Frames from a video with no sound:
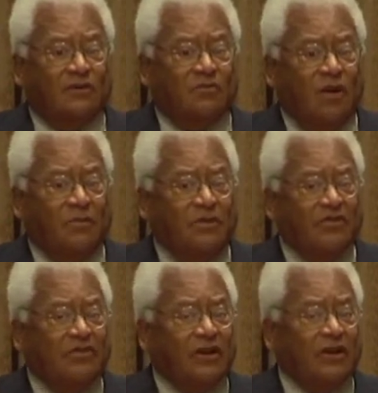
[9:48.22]

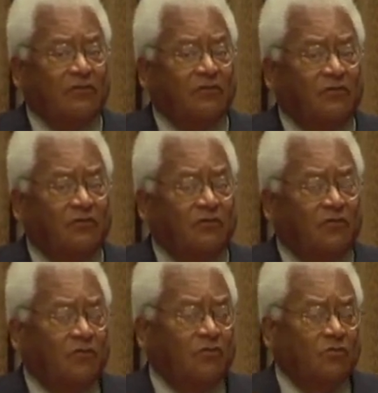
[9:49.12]
weapons that
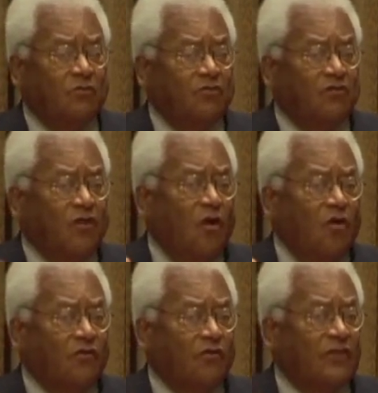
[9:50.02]

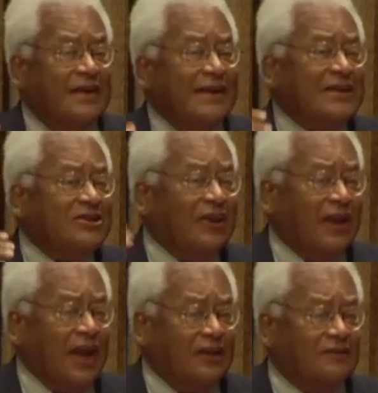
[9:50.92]
involve the
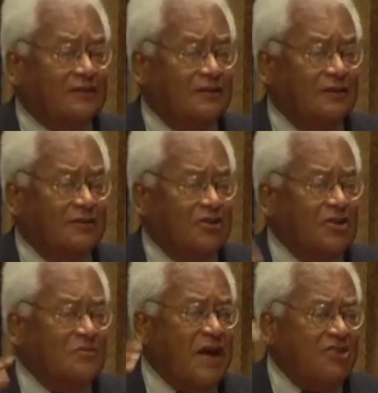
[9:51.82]
intellect,
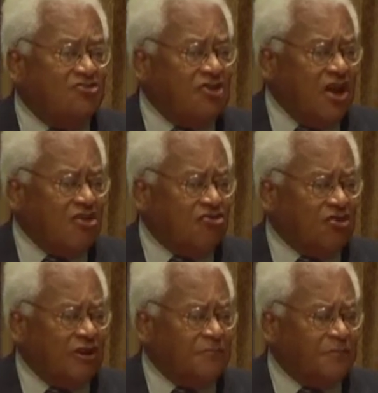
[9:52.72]
the
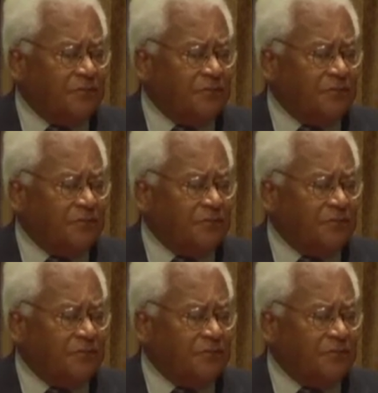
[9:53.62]
imagination.